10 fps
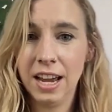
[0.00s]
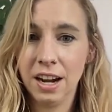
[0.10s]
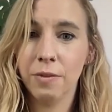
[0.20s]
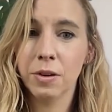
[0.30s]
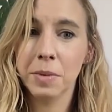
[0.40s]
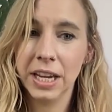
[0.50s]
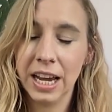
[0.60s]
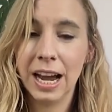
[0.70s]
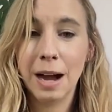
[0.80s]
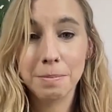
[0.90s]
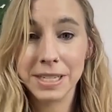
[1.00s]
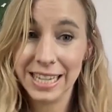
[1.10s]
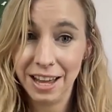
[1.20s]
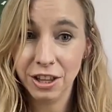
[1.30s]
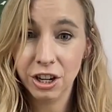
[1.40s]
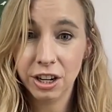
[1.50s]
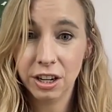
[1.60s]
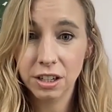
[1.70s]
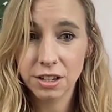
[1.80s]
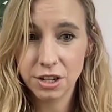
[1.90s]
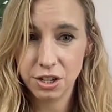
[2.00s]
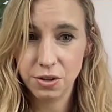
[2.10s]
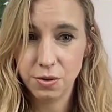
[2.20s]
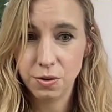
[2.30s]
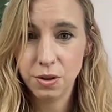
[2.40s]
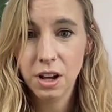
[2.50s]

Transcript: and government can come together to